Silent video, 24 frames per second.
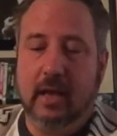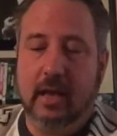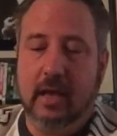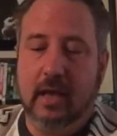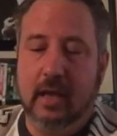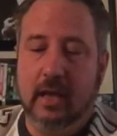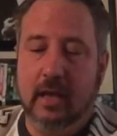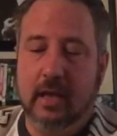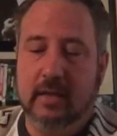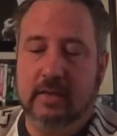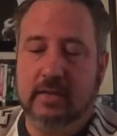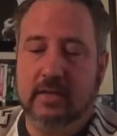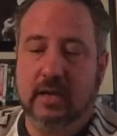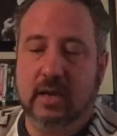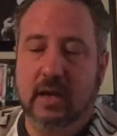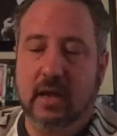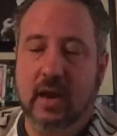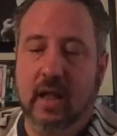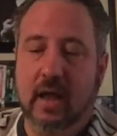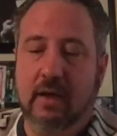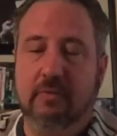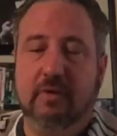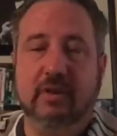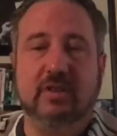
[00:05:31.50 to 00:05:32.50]
Uh, it's a gun
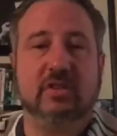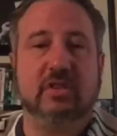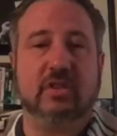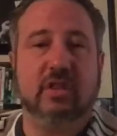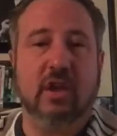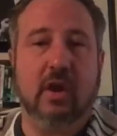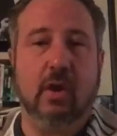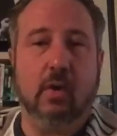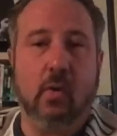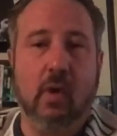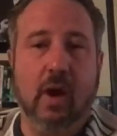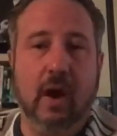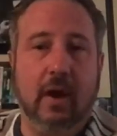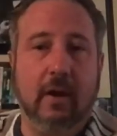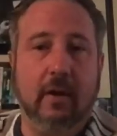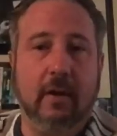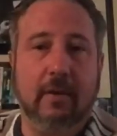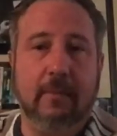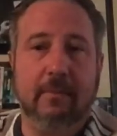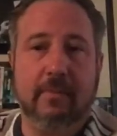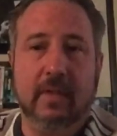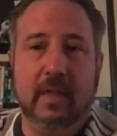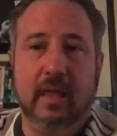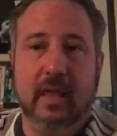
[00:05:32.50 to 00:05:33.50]
I recently acquired
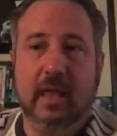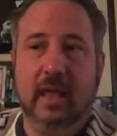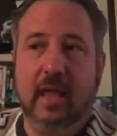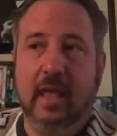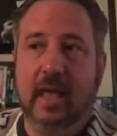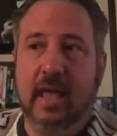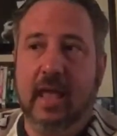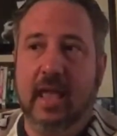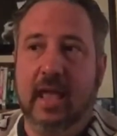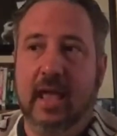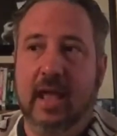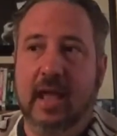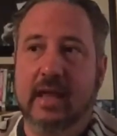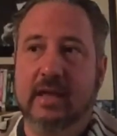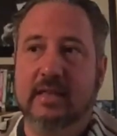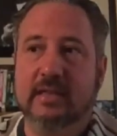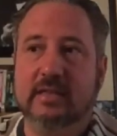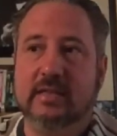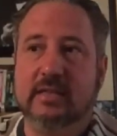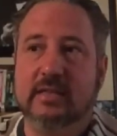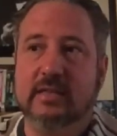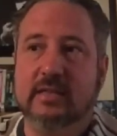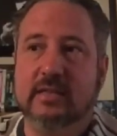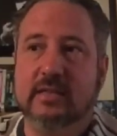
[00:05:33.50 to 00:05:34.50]
and
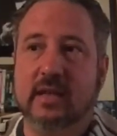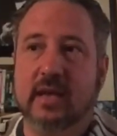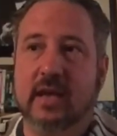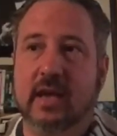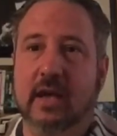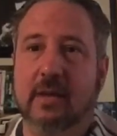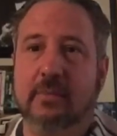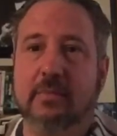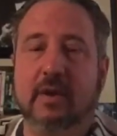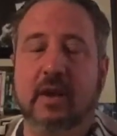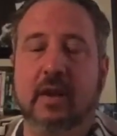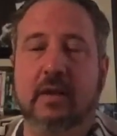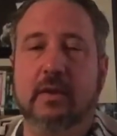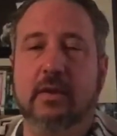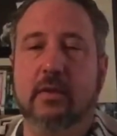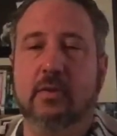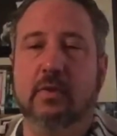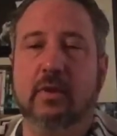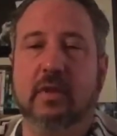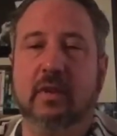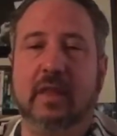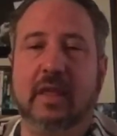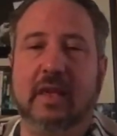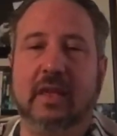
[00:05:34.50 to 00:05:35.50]
uh, I'm gonna
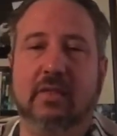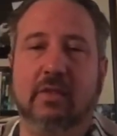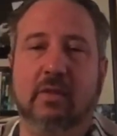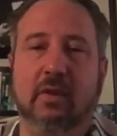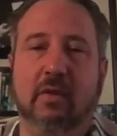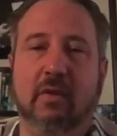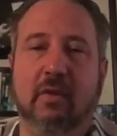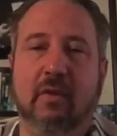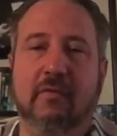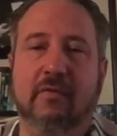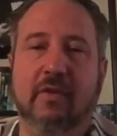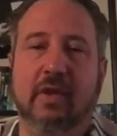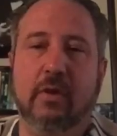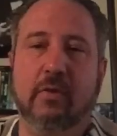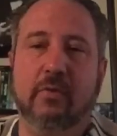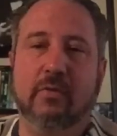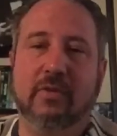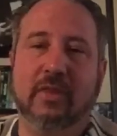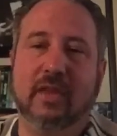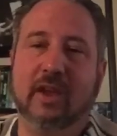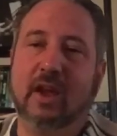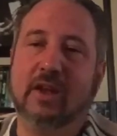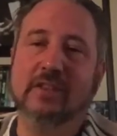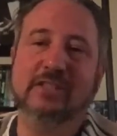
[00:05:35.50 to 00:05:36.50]
do a, like a little review.
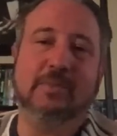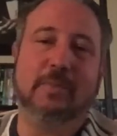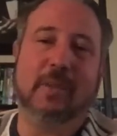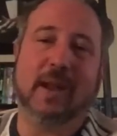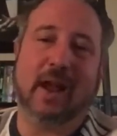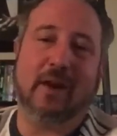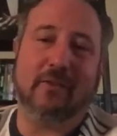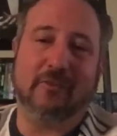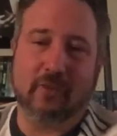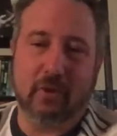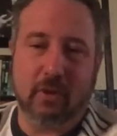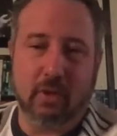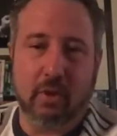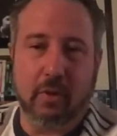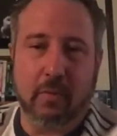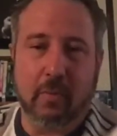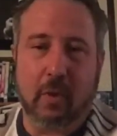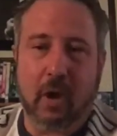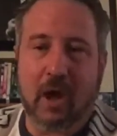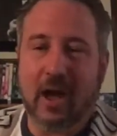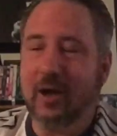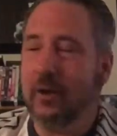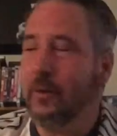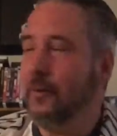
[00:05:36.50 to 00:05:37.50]
The gun's been out for a little
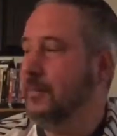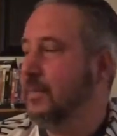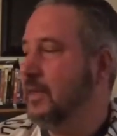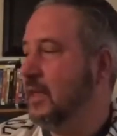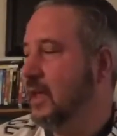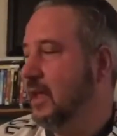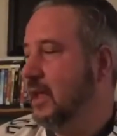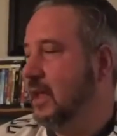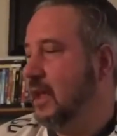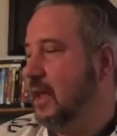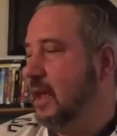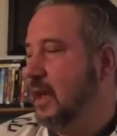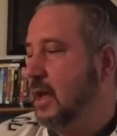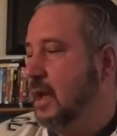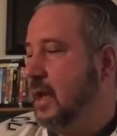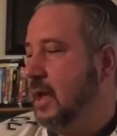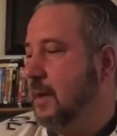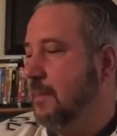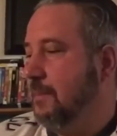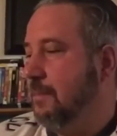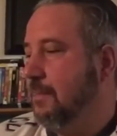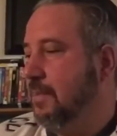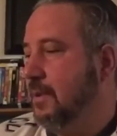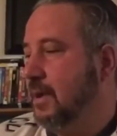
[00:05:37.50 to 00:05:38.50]
while,
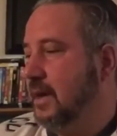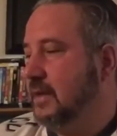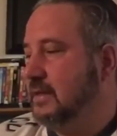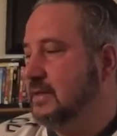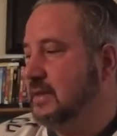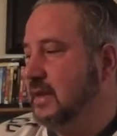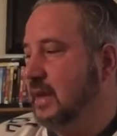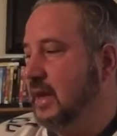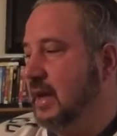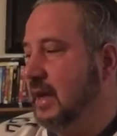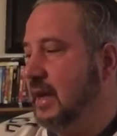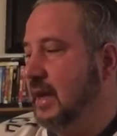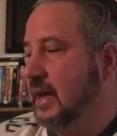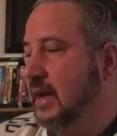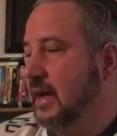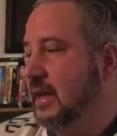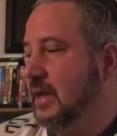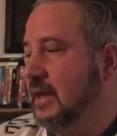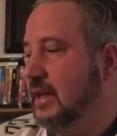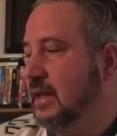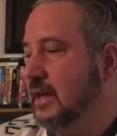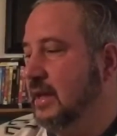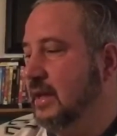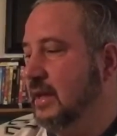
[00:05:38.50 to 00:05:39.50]
but uh,
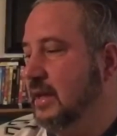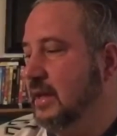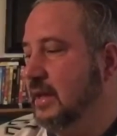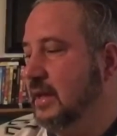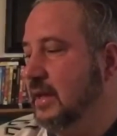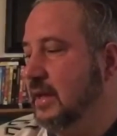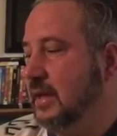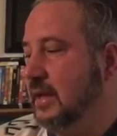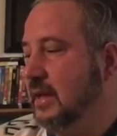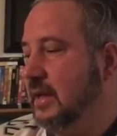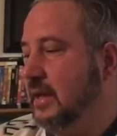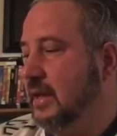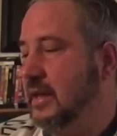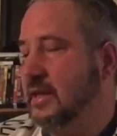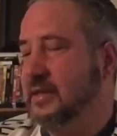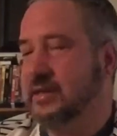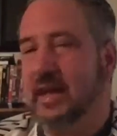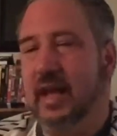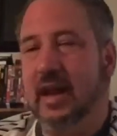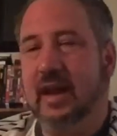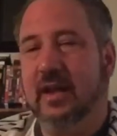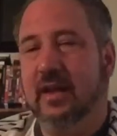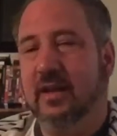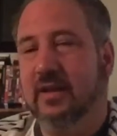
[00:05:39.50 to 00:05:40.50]
it's
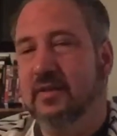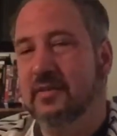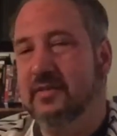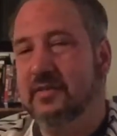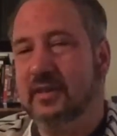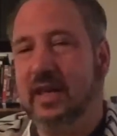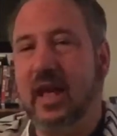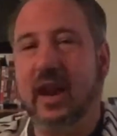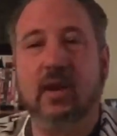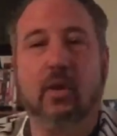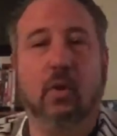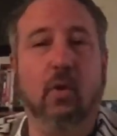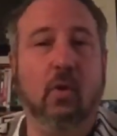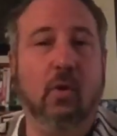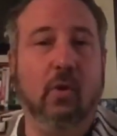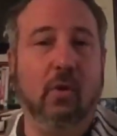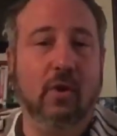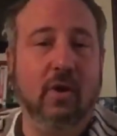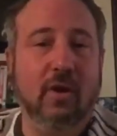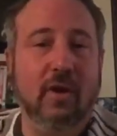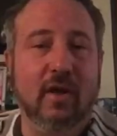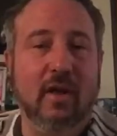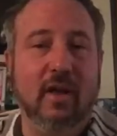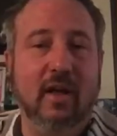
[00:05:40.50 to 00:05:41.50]
kind of kind of
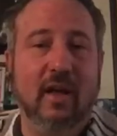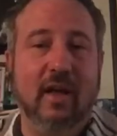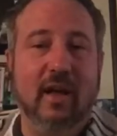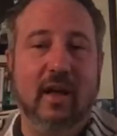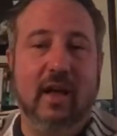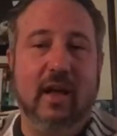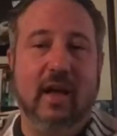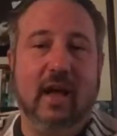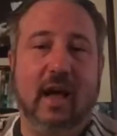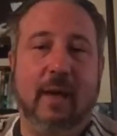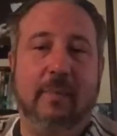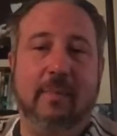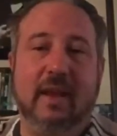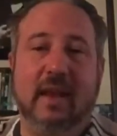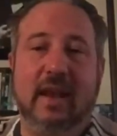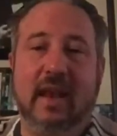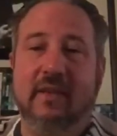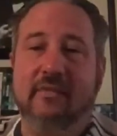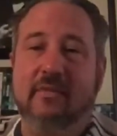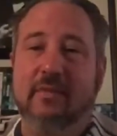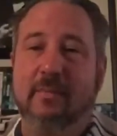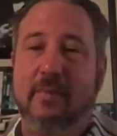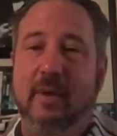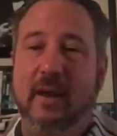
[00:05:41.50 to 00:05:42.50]
cool. I mean,
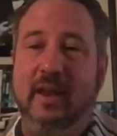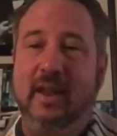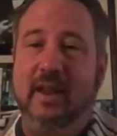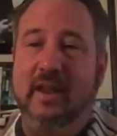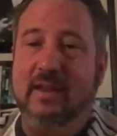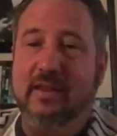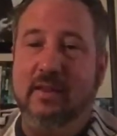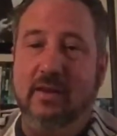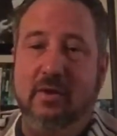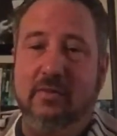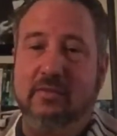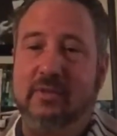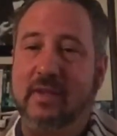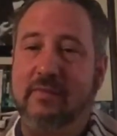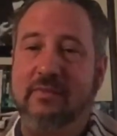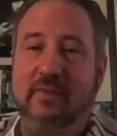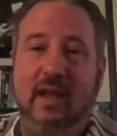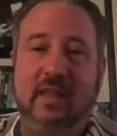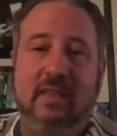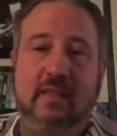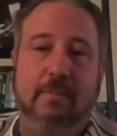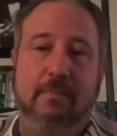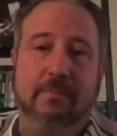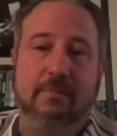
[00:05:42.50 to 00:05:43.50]
everybody knows I've
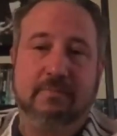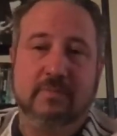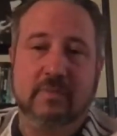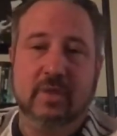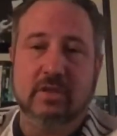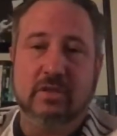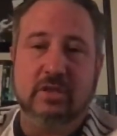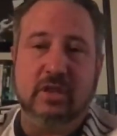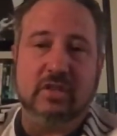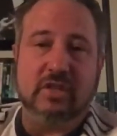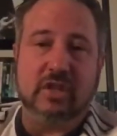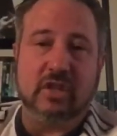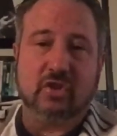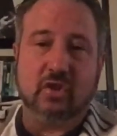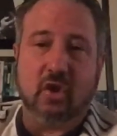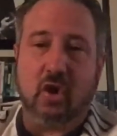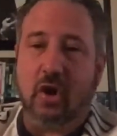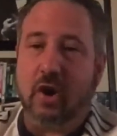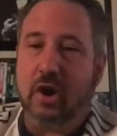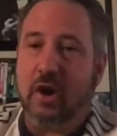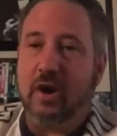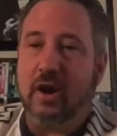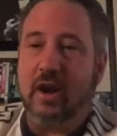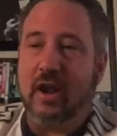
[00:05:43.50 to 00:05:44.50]
got the the
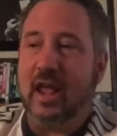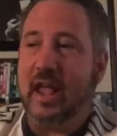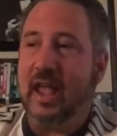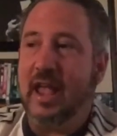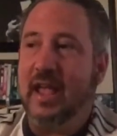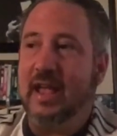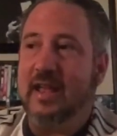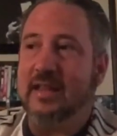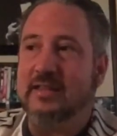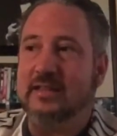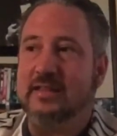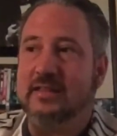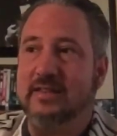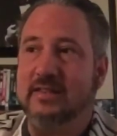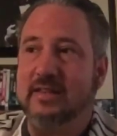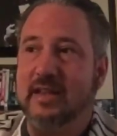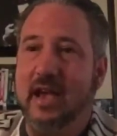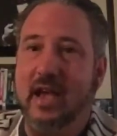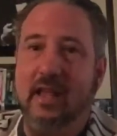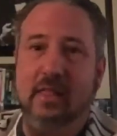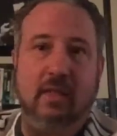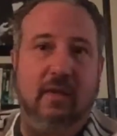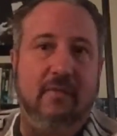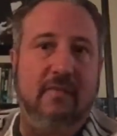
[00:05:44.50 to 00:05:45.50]
G6R, and
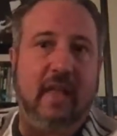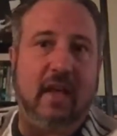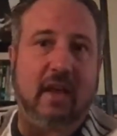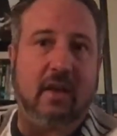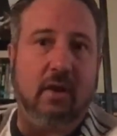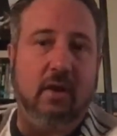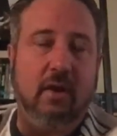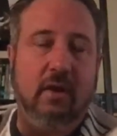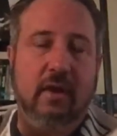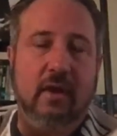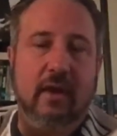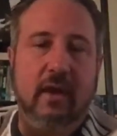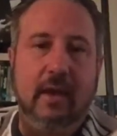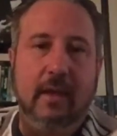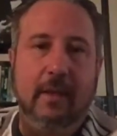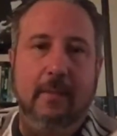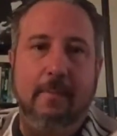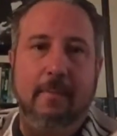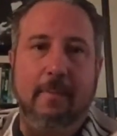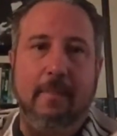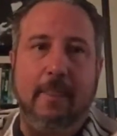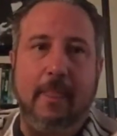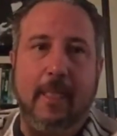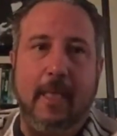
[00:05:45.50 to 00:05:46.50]
I love that gun,
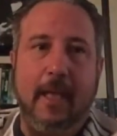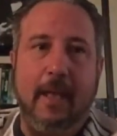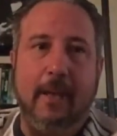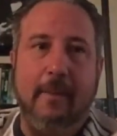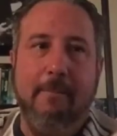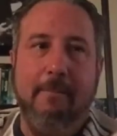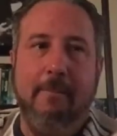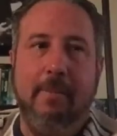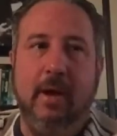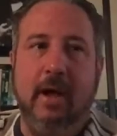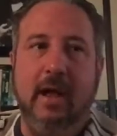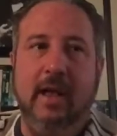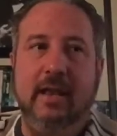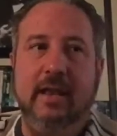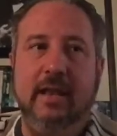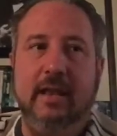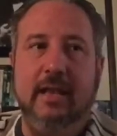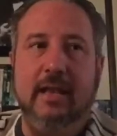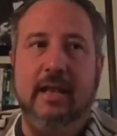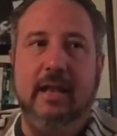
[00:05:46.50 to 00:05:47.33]
but